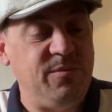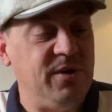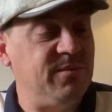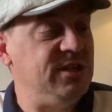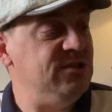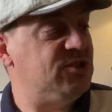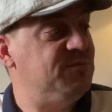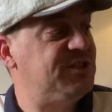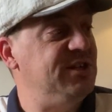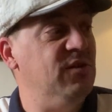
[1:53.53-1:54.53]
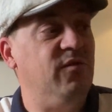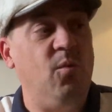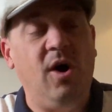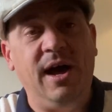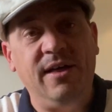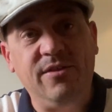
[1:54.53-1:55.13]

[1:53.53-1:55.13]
but I'm going to use some silver wire